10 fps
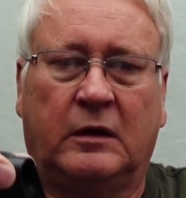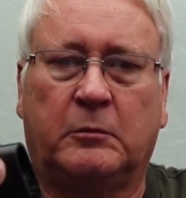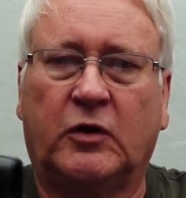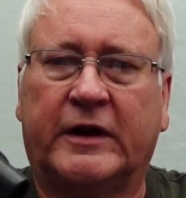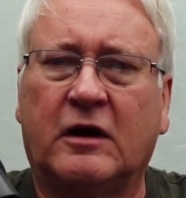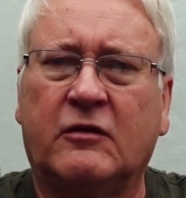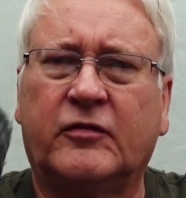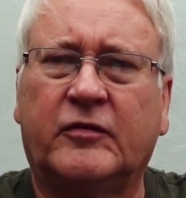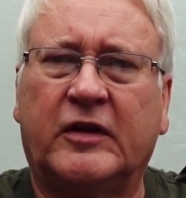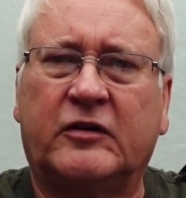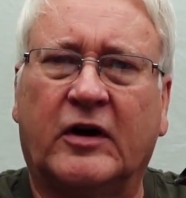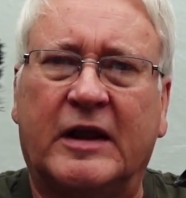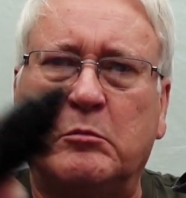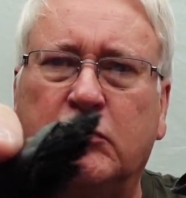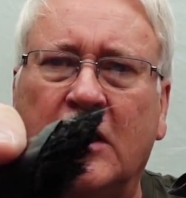pull it off. It's got
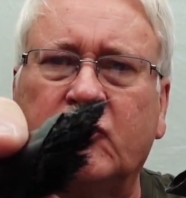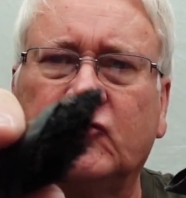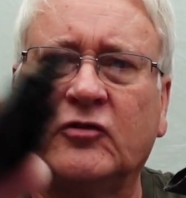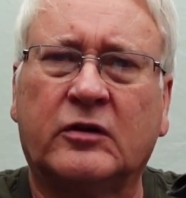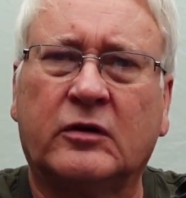a brush,